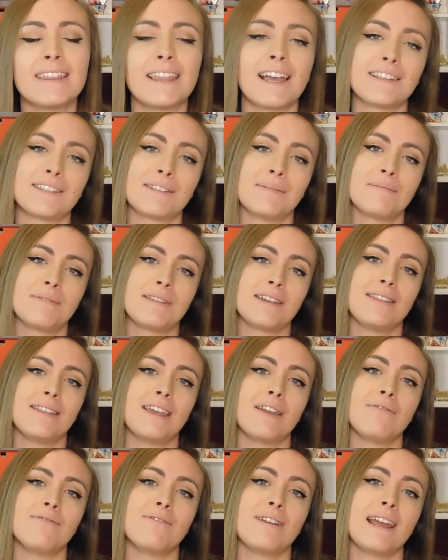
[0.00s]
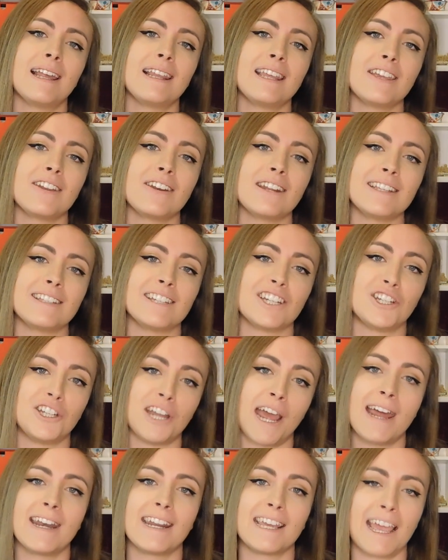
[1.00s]
That's something that really you need to
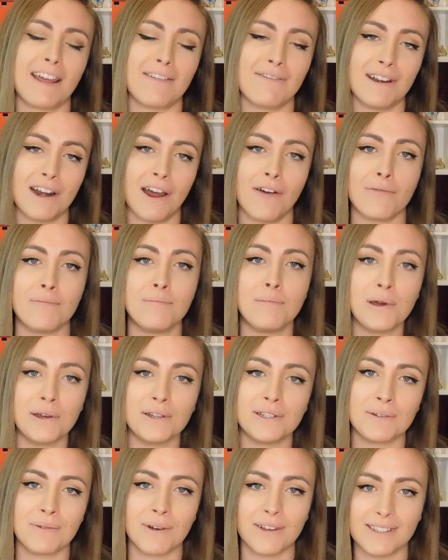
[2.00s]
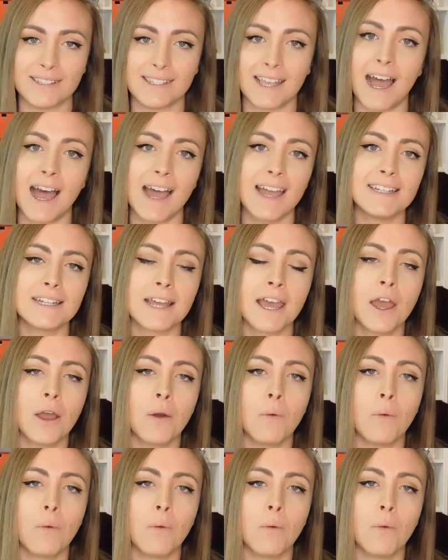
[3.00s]
shed and get rid of and put to one side.